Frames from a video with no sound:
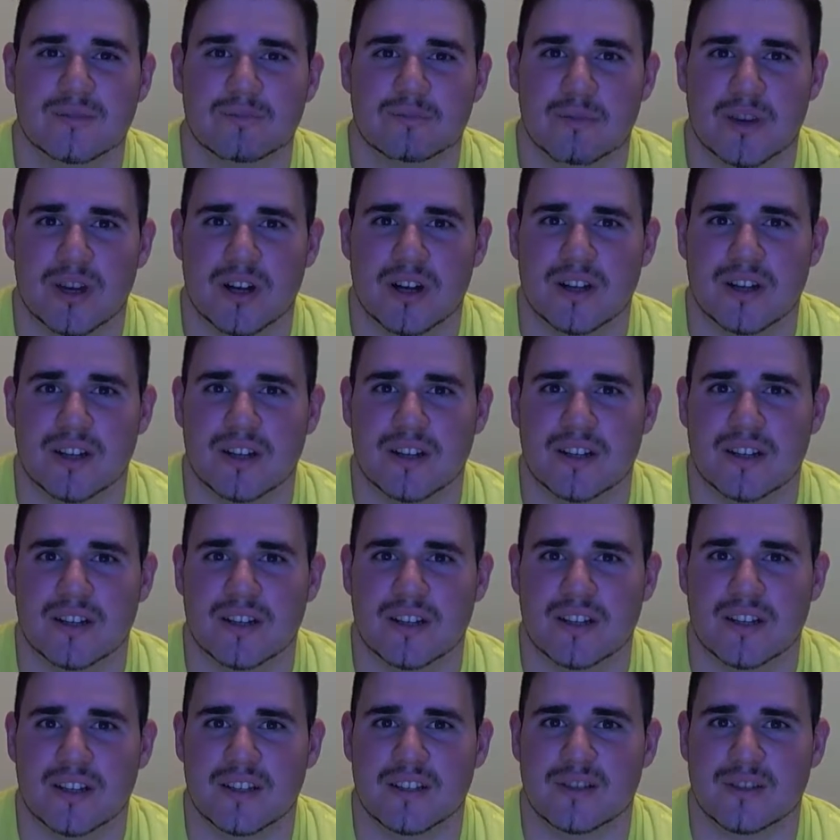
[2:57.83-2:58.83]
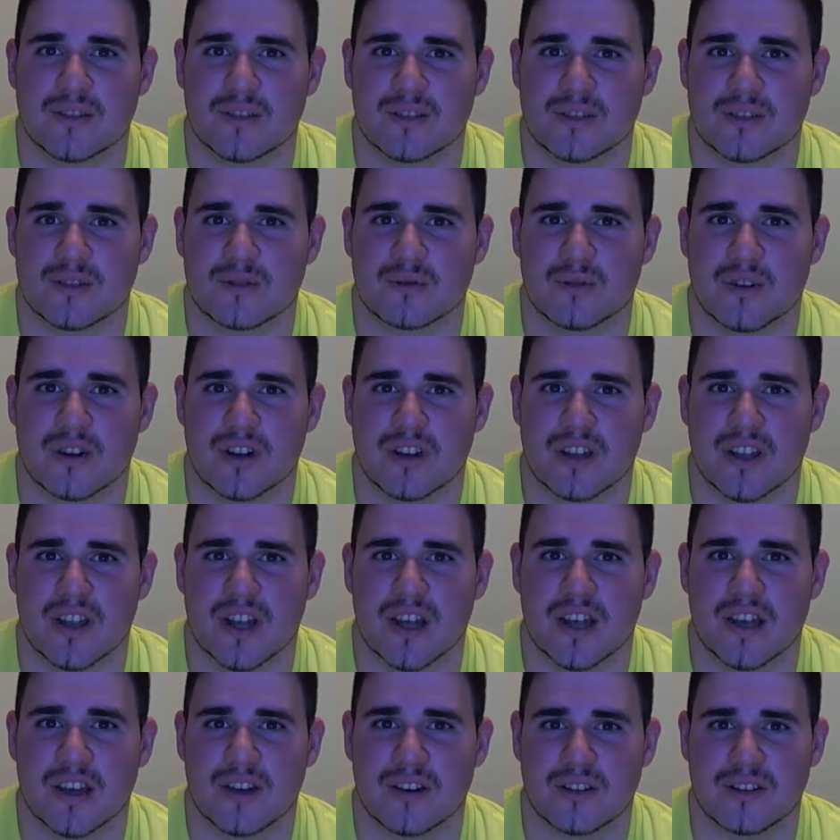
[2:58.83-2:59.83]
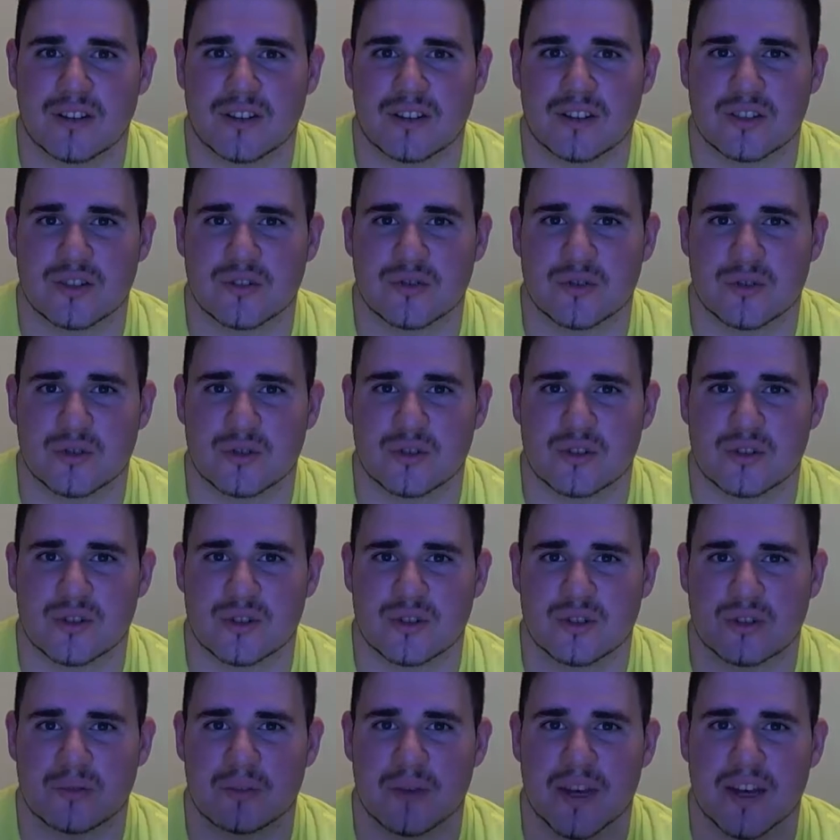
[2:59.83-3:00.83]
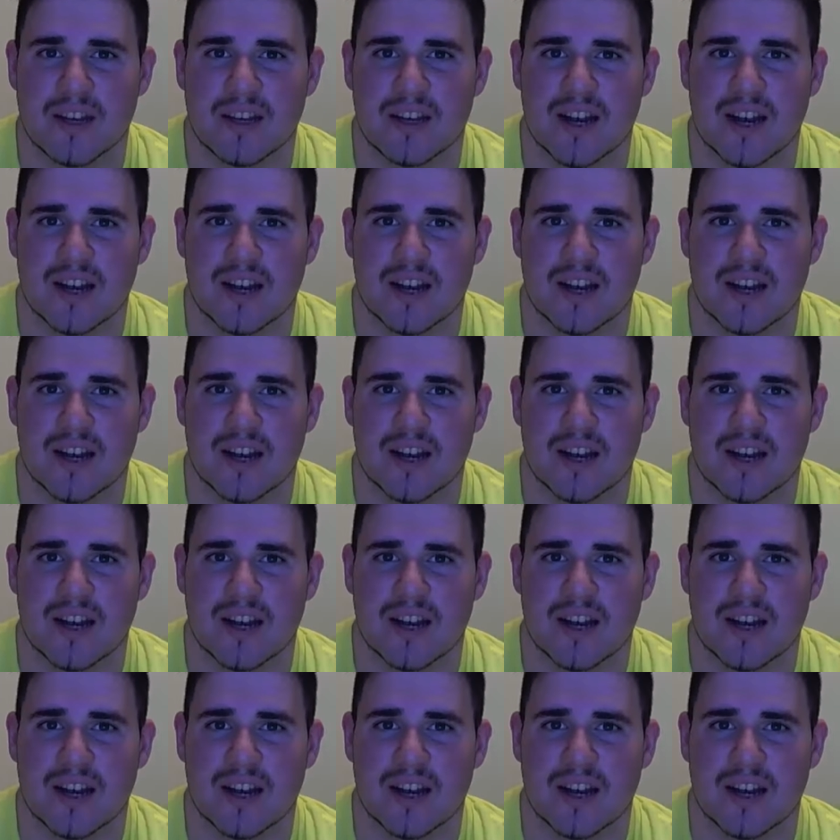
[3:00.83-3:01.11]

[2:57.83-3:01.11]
But it's also one of the healthiest foods known to man. I